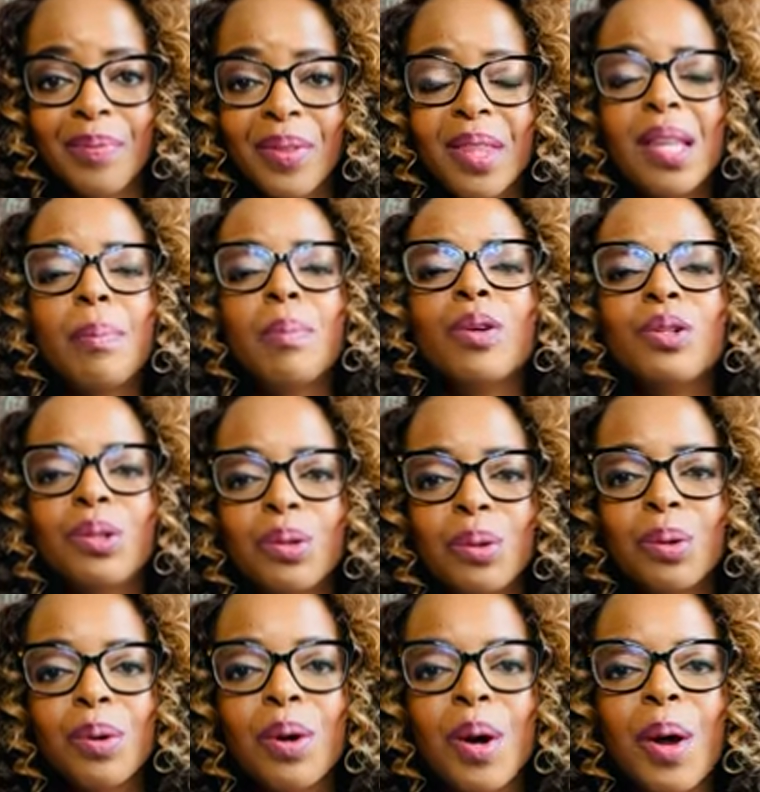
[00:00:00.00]
Number two,
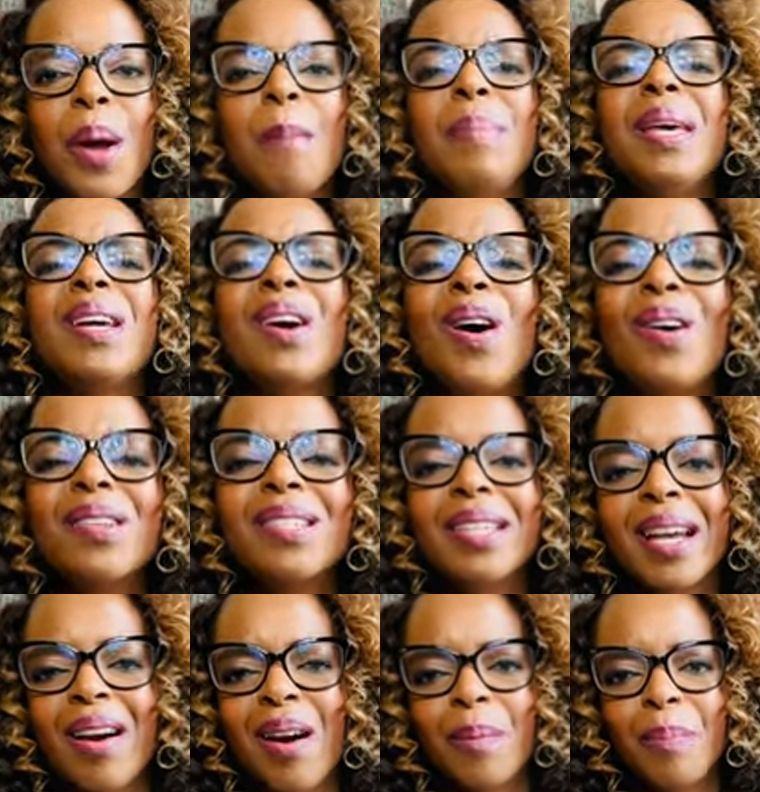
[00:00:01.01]
because
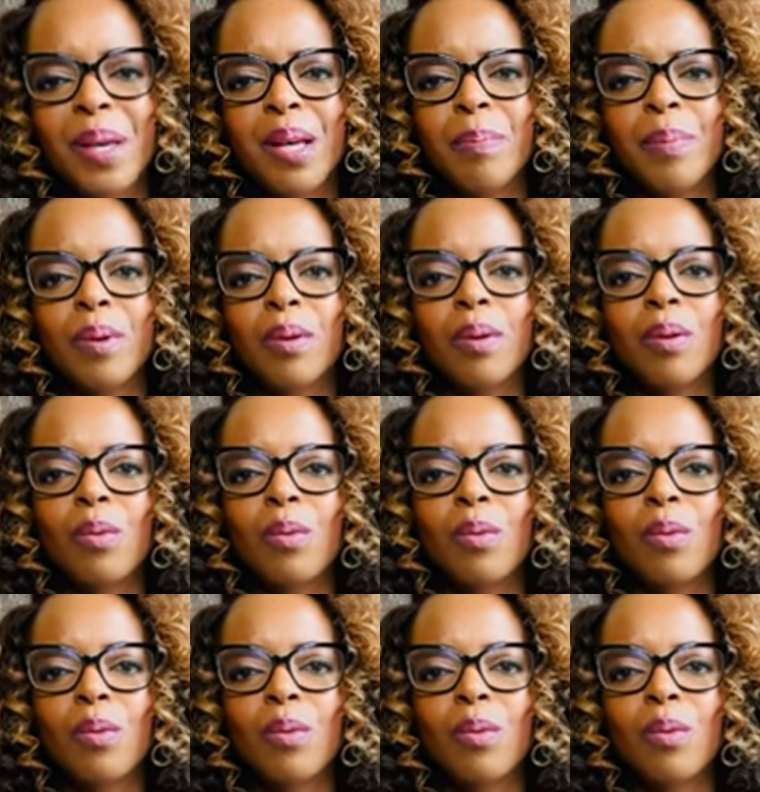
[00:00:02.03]
they are people,